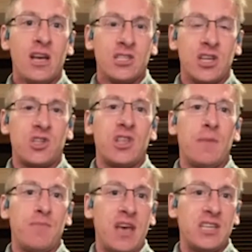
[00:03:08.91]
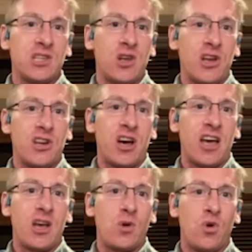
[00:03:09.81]
such that baseline
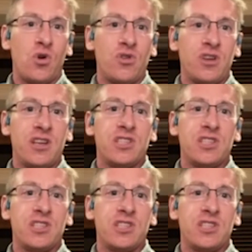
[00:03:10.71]
diet quality